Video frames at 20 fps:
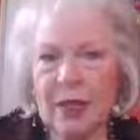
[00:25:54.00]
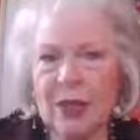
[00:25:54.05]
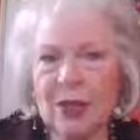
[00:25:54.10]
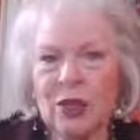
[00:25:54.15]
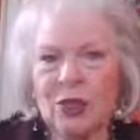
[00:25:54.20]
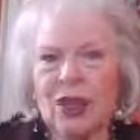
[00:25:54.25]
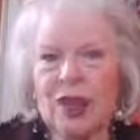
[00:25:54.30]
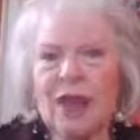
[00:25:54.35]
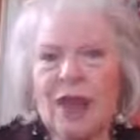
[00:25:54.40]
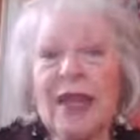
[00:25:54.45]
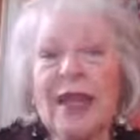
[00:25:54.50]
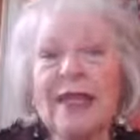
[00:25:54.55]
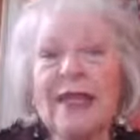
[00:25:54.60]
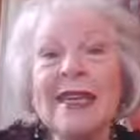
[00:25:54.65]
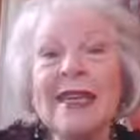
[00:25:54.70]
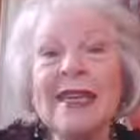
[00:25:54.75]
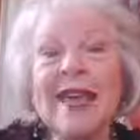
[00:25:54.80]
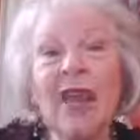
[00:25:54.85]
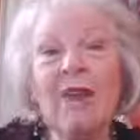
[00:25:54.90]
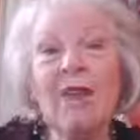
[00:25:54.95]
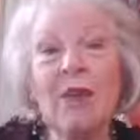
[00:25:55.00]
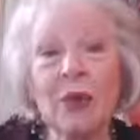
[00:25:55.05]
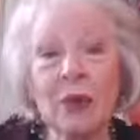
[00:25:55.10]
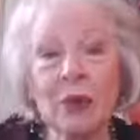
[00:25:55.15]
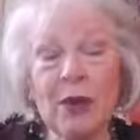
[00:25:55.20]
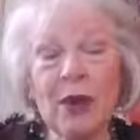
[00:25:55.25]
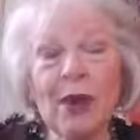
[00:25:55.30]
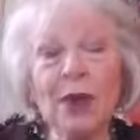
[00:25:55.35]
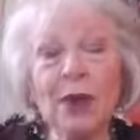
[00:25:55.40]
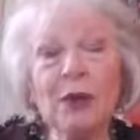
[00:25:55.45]
She had never
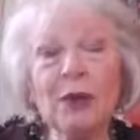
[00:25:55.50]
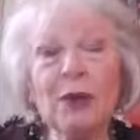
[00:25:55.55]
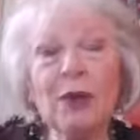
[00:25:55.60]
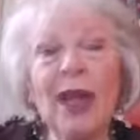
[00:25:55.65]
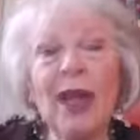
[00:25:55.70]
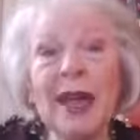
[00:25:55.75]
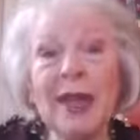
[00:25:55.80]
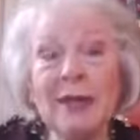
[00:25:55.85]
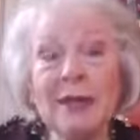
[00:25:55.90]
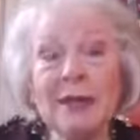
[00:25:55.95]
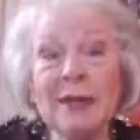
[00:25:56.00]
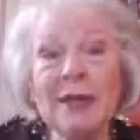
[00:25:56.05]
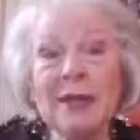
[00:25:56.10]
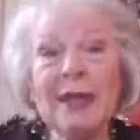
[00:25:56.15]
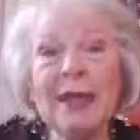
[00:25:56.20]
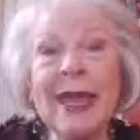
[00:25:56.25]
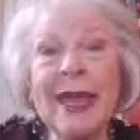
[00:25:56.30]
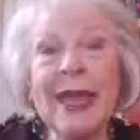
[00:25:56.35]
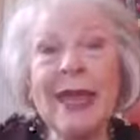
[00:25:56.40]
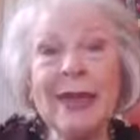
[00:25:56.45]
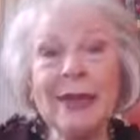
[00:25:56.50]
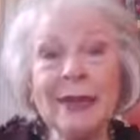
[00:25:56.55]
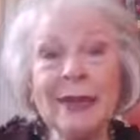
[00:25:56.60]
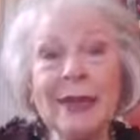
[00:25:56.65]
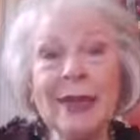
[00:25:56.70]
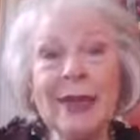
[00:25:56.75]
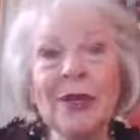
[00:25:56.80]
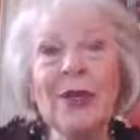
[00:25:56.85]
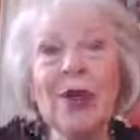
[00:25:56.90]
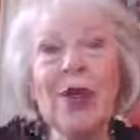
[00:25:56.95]
in her life taken
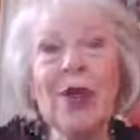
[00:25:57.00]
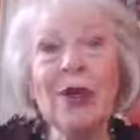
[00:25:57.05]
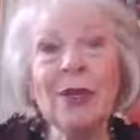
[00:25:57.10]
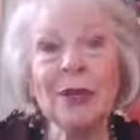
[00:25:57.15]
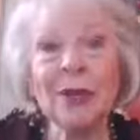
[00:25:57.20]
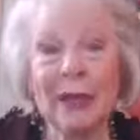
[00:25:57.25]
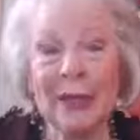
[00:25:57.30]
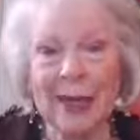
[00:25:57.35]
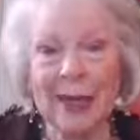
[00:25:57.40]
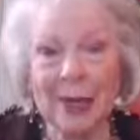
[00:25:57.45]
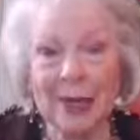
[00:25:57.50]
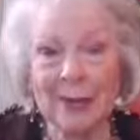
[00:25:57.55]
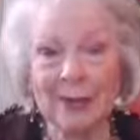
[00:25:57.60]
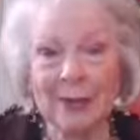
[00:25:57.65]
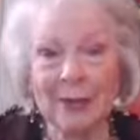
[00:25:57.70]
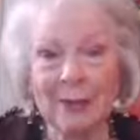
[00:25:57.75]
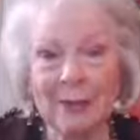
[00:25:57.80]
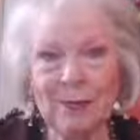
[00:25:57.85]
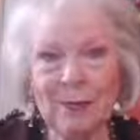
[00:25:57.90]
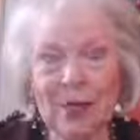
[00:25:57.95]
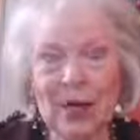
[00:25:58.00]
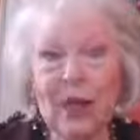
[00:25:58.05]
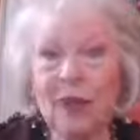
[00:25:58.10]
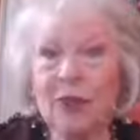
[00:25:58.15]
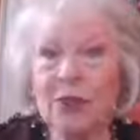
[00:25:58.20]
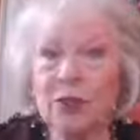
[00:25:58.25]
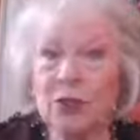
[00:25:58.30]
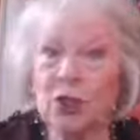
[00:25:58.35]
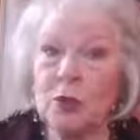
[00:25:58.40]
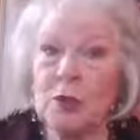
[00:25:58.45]
an art class
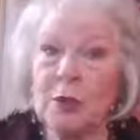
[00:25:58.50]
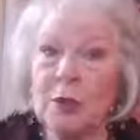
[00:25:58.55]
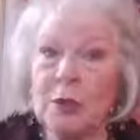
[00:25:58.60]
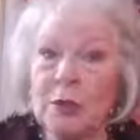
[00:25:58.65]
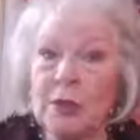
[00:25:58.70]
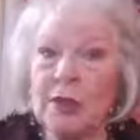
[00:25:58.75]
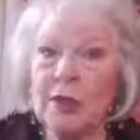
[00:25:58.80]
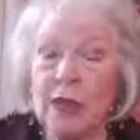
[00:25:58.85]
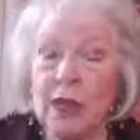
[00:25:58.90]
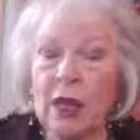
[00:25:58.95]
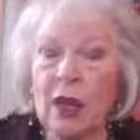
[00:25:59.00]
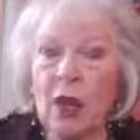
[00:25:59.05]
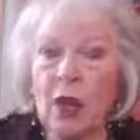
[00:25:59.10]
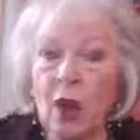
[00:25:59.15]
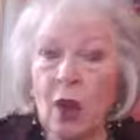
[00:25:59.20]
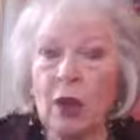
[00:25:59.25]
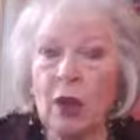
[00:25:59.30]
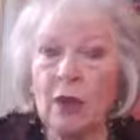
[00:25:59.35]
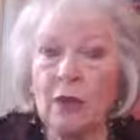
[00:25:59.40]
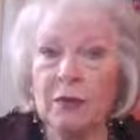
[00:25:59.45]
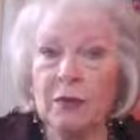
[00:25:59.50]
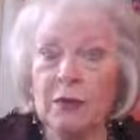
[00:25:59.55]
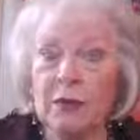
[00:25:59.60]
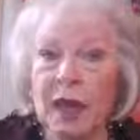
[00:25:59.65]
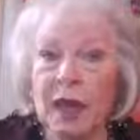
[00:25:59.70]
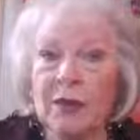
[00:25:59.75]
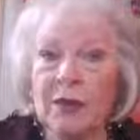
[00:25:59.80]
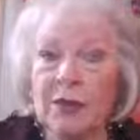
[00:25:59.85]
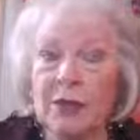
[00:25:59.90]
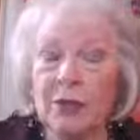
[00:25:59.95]
because she'd been busy all of her
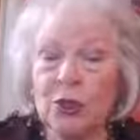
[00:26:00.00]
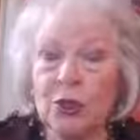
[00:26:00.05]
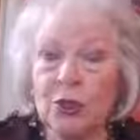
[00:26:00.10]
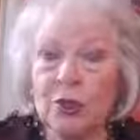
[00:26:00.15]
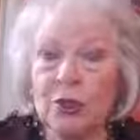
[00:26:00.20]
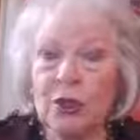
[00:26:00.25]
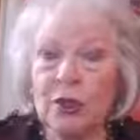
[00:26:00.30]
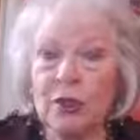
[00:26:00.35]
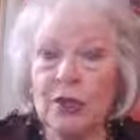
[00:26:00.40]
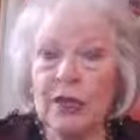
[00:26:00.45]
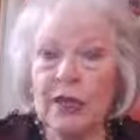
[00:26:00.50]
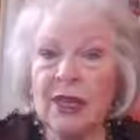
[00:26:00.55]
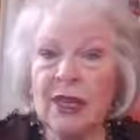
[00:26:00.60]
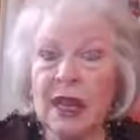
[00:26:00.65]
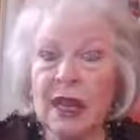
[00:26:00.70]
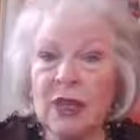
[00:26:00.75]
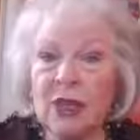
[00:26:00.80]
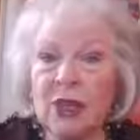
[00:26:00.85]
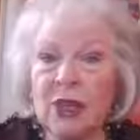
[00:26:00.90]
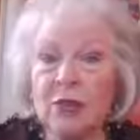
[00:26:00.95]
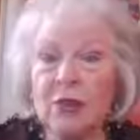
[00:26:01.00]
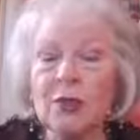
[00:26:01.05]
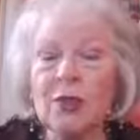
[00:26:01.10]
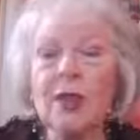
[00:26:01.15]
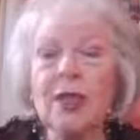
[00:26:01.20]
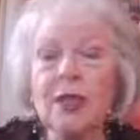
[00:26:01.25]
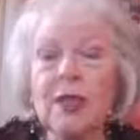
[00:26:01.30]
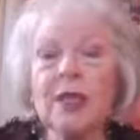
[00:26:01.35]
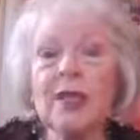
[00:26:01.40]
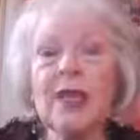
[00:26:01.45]
life since her teenage years
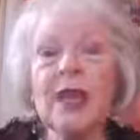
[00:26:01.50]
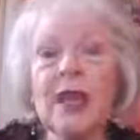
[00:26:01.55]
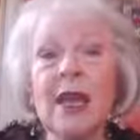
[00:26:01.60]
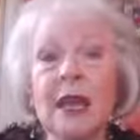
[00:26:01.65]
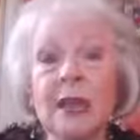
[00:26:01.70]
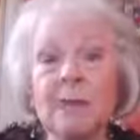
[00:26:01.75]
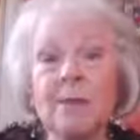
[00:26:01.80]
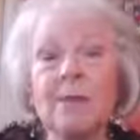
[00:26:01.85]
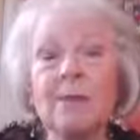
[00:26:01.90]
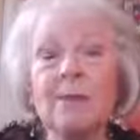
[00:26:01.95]
singing.